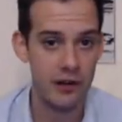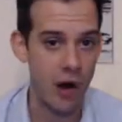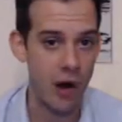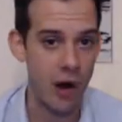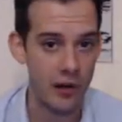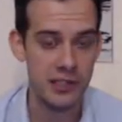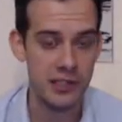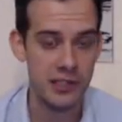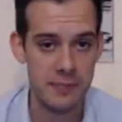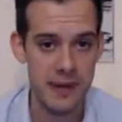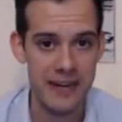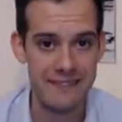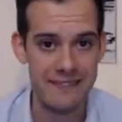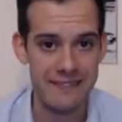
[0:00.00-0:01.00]
Your heart starts
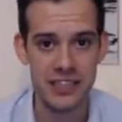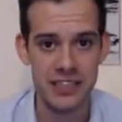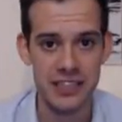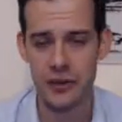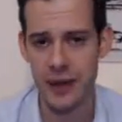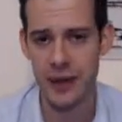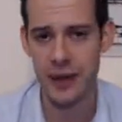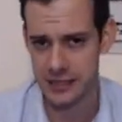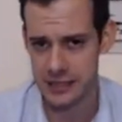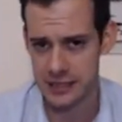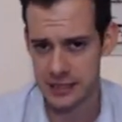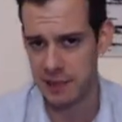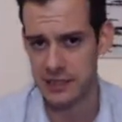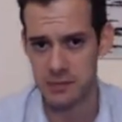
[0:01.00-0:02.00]
beating faster, you
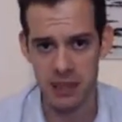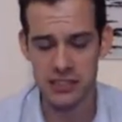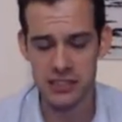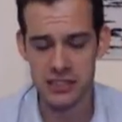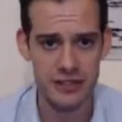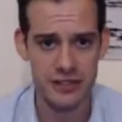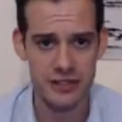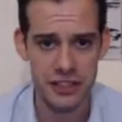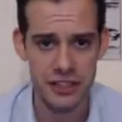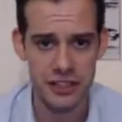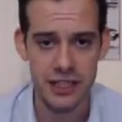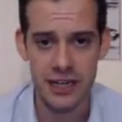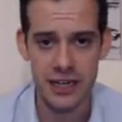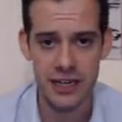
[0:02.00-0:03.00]
experience muscle
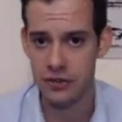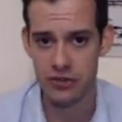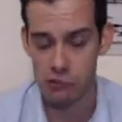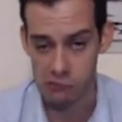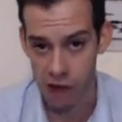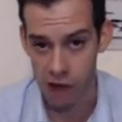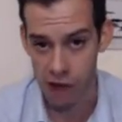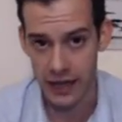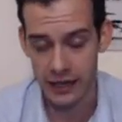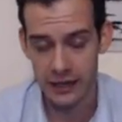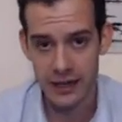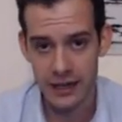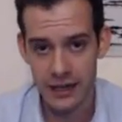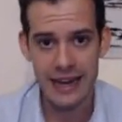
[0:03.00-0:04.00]
tension, you start running